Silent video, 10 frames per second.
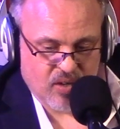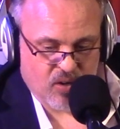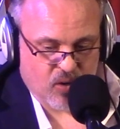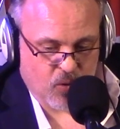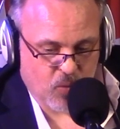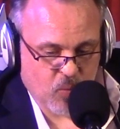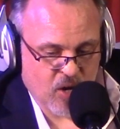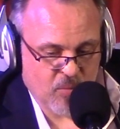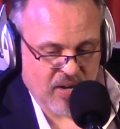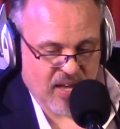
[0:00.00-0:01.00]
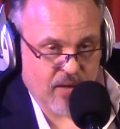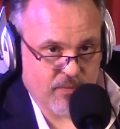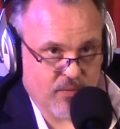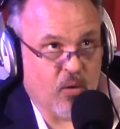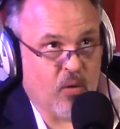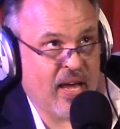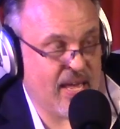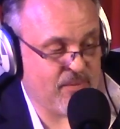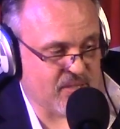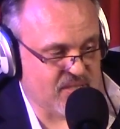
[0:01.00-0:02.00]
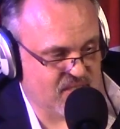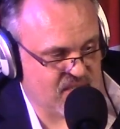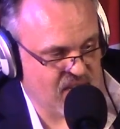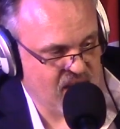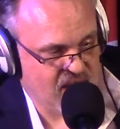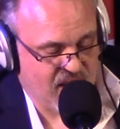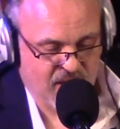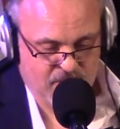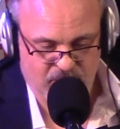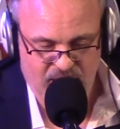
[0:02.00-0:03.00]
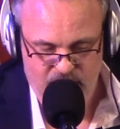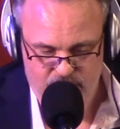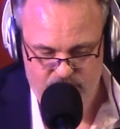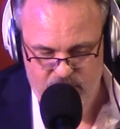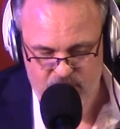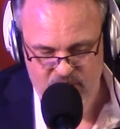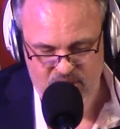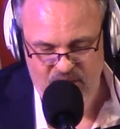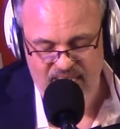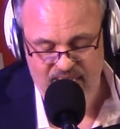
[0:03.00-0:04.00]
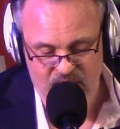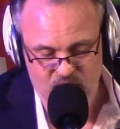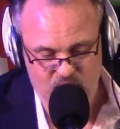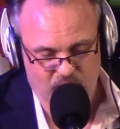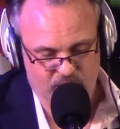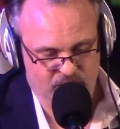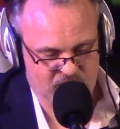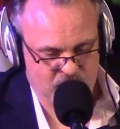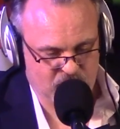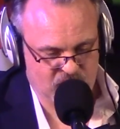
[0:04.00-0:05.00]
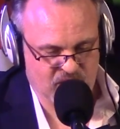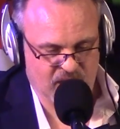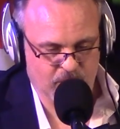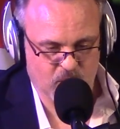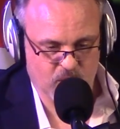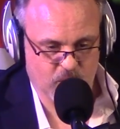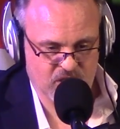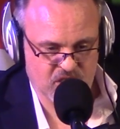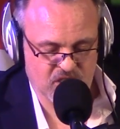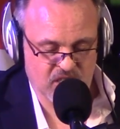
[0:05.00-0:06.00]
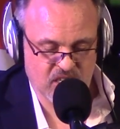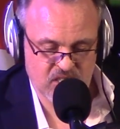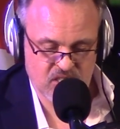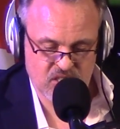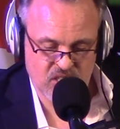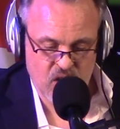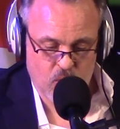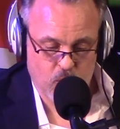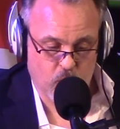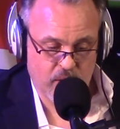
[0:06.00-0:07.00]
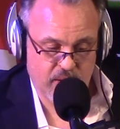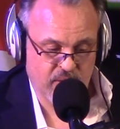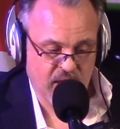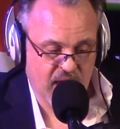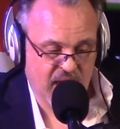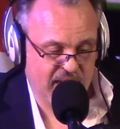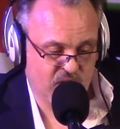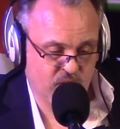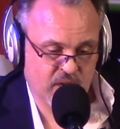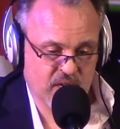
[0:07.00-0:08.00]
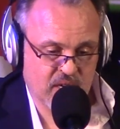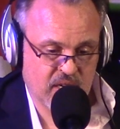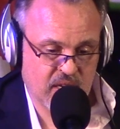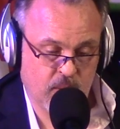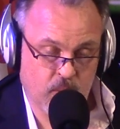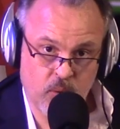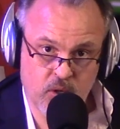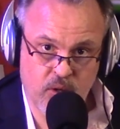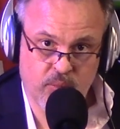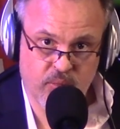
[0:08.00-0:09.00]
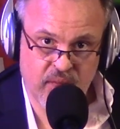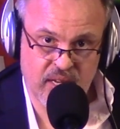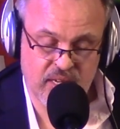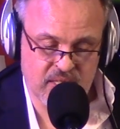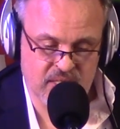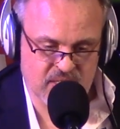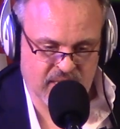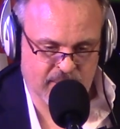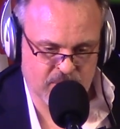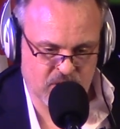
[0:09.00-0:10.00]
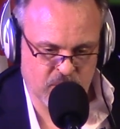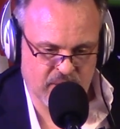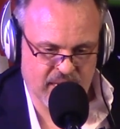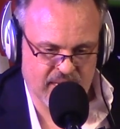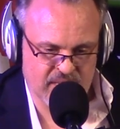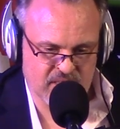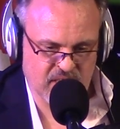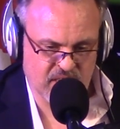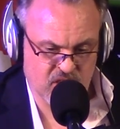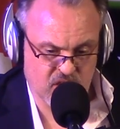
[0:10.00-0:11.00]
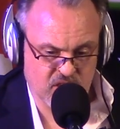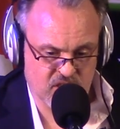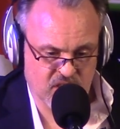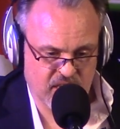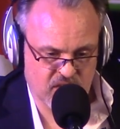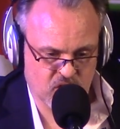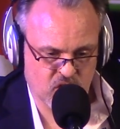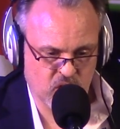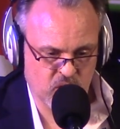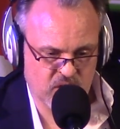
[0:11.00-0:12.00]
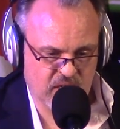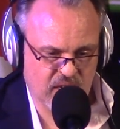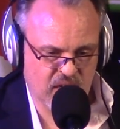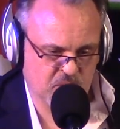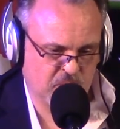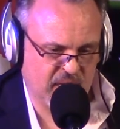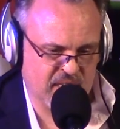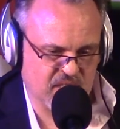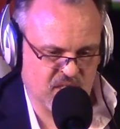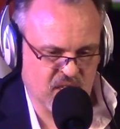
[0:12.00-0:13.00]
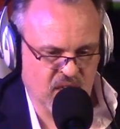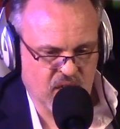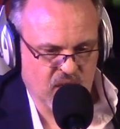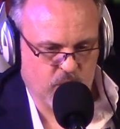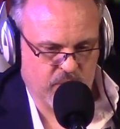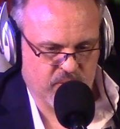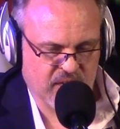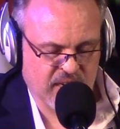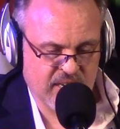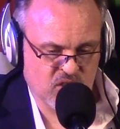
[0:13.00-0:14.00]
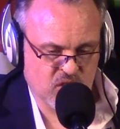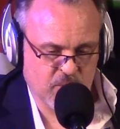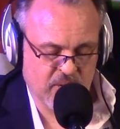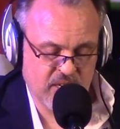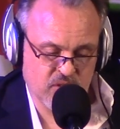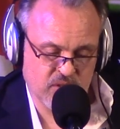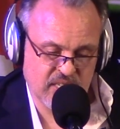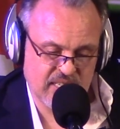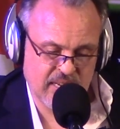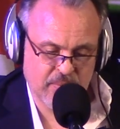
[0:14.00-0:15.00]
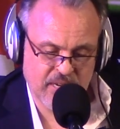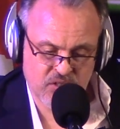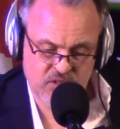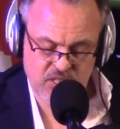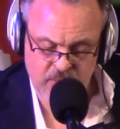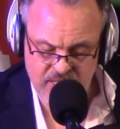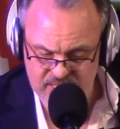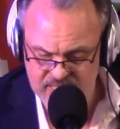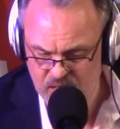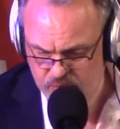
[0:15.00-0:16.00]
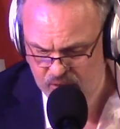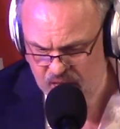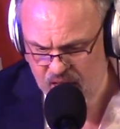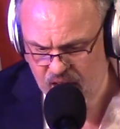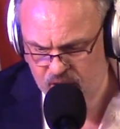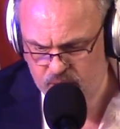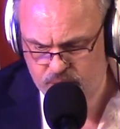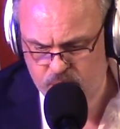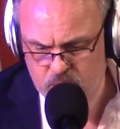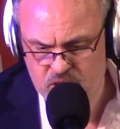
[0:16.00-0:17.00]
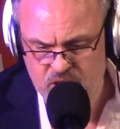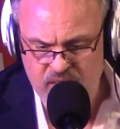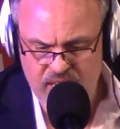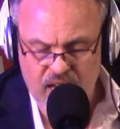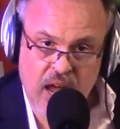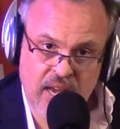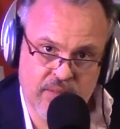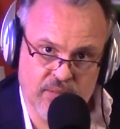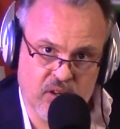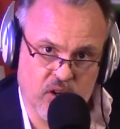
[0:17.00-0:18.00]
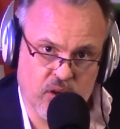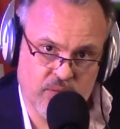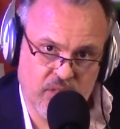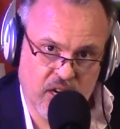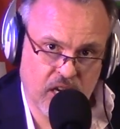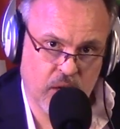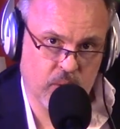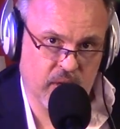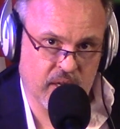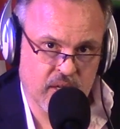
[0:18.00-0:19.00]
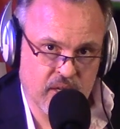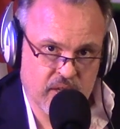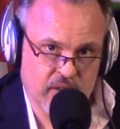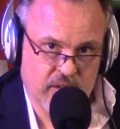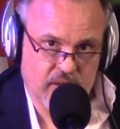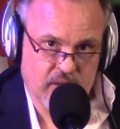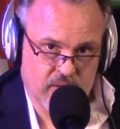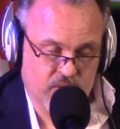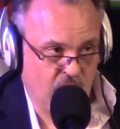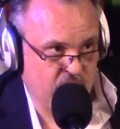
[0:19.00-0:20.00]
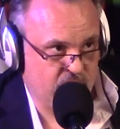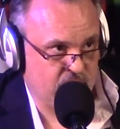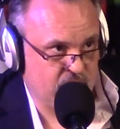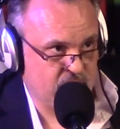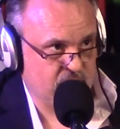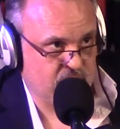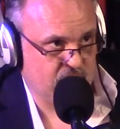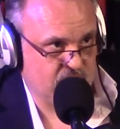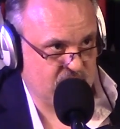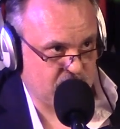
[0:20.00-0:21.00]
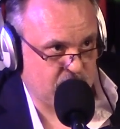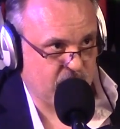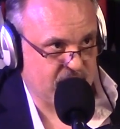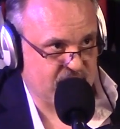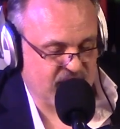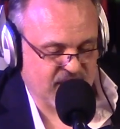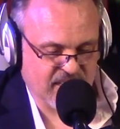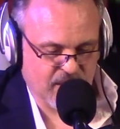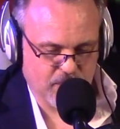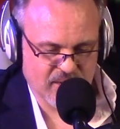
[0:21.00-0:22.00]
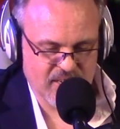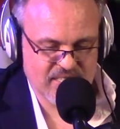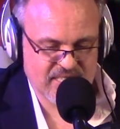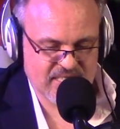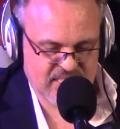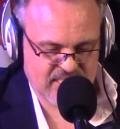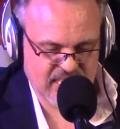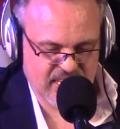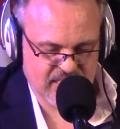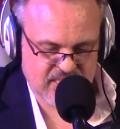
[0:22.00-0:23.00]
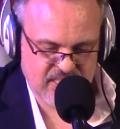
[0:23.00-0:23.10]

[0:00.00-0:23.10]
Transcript: Hornworm Love or Heavens Above. you decide, go to our Facebook site, more questions and answers with Adrian Lee. Well, all good things come to an end. So let us look at tonight's scores in last place with the K2 meter and the dead batteries myself. Unfortunately, I never got off the lowly, rather disappointing number six.